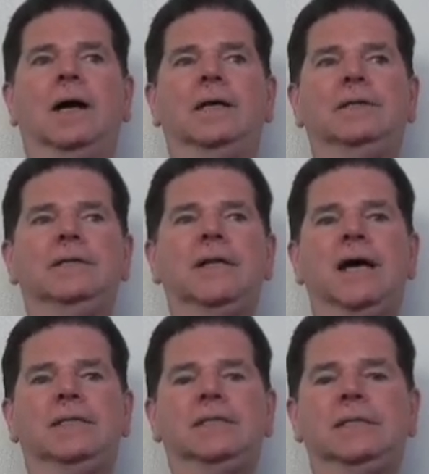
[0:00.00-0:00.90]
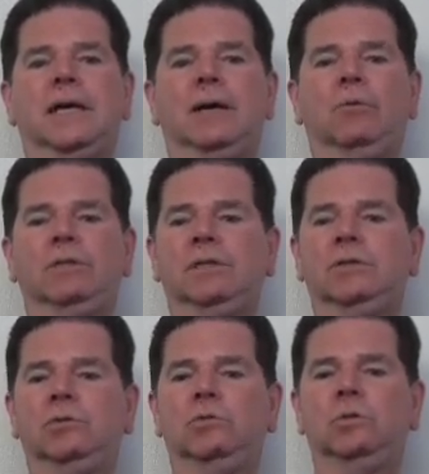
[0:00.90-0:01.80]
I did not. I went
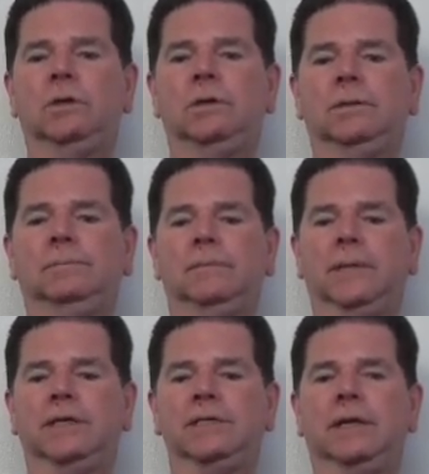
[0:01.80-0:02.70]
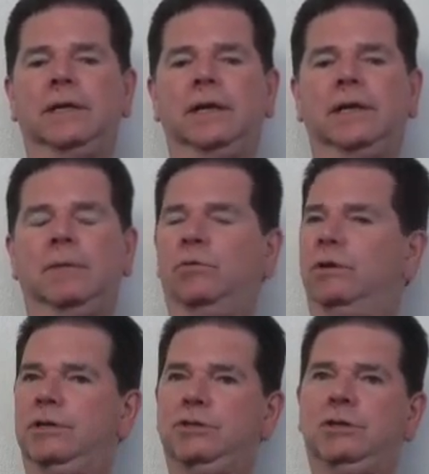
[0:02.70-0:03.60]
into, like I said, I got an
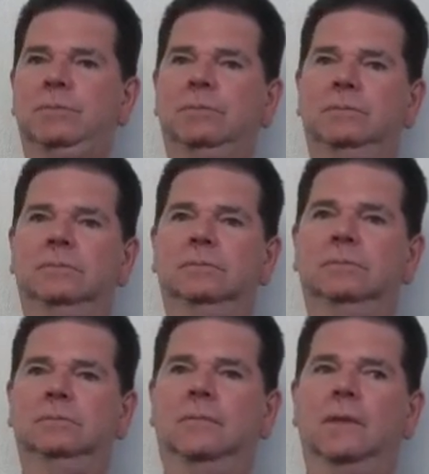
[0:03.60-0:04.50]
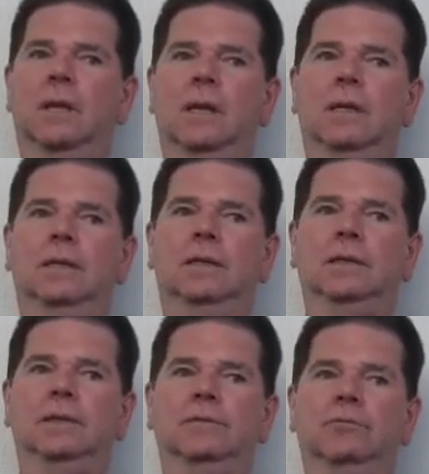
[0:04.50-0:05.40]
apprenticeship, and
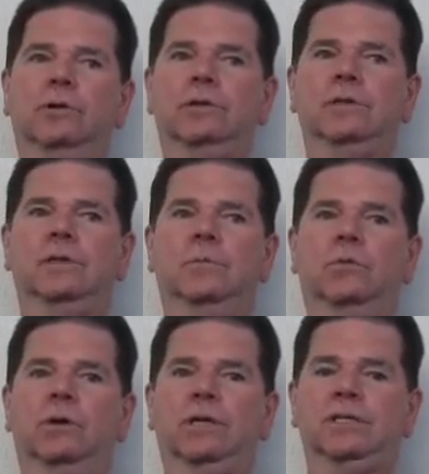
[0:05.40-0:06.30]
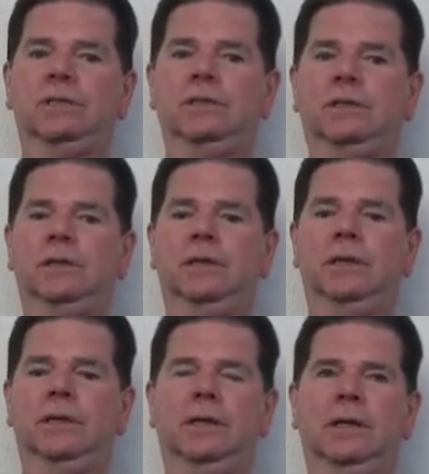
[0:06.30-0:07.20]
I did 4 years as an apprentice.
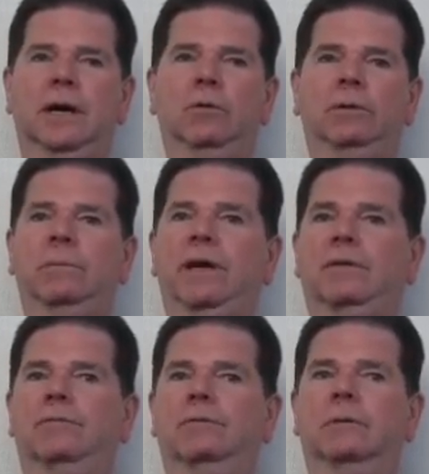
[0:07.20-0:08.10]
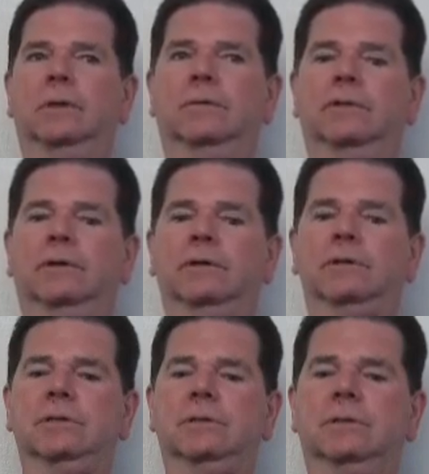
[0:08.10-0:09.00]
I went back for
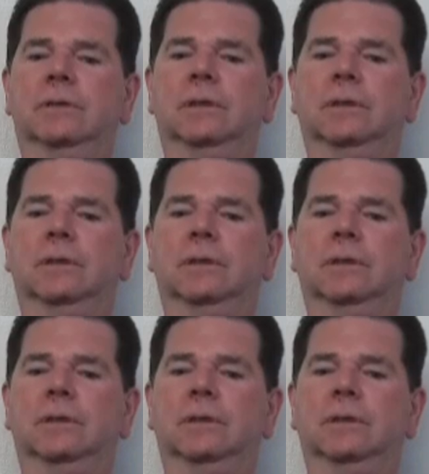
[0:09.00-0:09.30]
various